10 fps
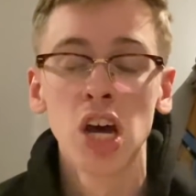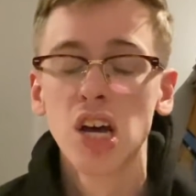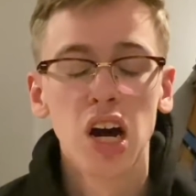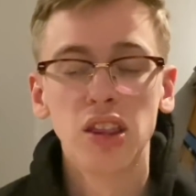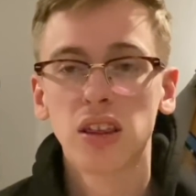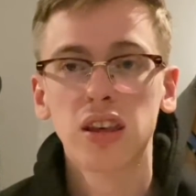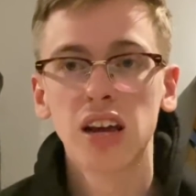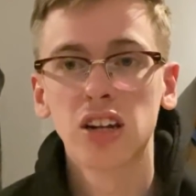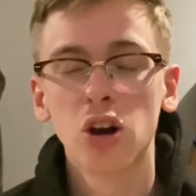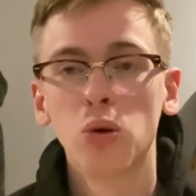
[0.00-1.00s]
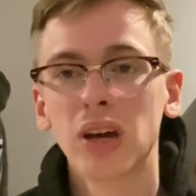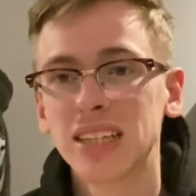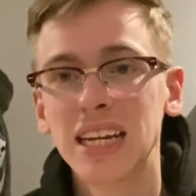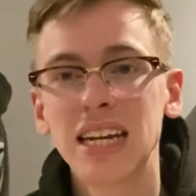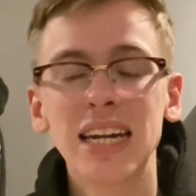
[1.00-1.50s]
on the 3rd goal. They
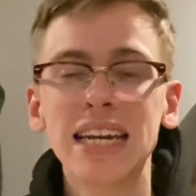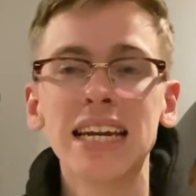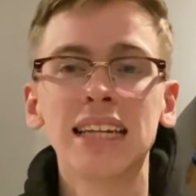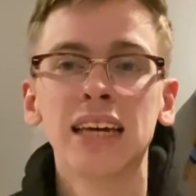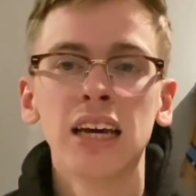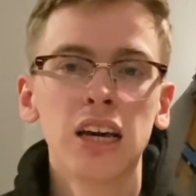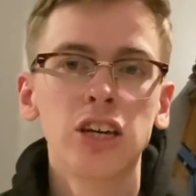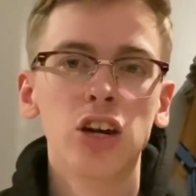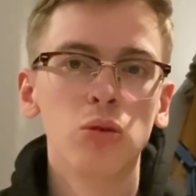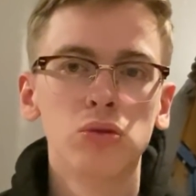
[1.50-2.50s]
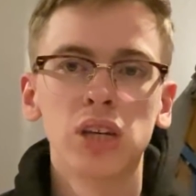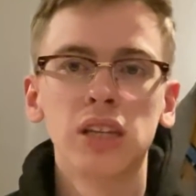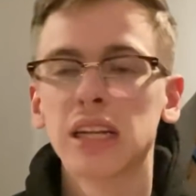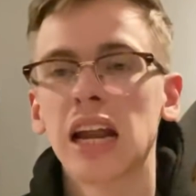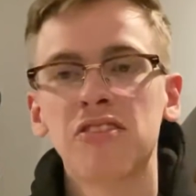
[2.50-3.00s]
didn't need, you know,
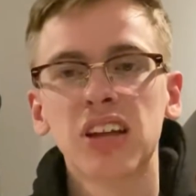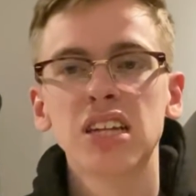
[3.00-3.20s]
the left-hand